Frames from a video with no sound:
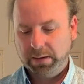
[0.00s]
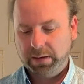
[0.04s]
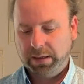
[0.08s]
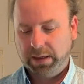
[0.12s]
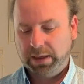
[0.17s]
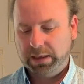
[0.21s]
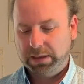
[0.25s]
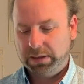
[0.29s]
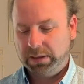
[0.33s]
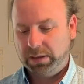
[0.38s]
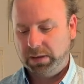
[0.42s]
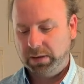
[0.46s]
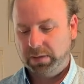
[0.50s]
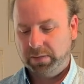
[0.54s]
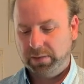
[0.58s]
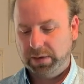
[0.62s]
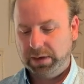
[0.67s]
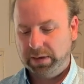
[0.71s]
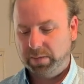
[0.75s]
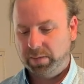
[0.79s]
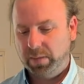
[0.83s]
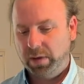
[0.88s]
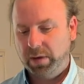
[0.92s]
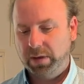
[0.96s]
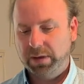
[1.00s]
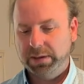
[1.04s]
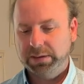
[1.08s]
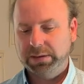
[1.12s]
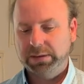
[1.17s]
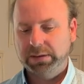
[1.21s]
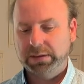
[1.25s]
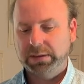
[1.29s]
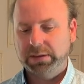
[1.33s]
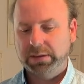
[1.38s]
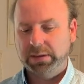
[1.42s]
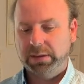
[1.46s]
Ancient green
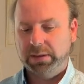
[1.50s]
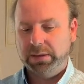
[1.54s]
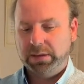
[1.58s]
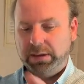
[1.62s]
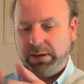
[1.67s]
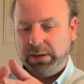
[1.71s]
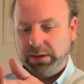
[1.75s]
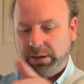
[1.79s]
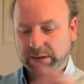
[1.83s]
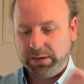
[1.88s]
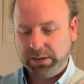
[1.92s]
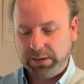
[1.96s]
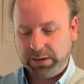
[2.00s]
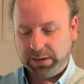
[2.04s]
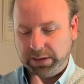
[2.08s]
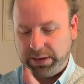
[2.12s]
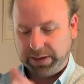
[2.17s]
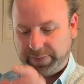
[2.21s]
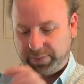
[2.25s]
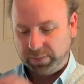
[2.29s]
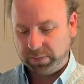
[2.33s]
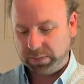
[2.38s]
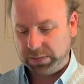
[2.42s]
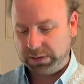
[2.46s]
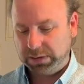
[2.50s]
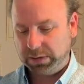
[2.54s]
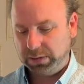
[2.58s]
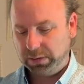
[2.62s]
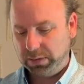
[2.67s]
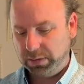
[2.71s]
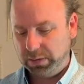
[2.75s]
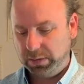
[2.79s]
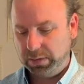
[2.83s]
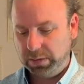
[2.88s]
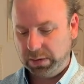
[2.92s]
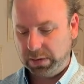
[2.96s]
moss, level
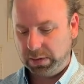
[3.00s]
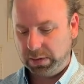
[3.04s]
2.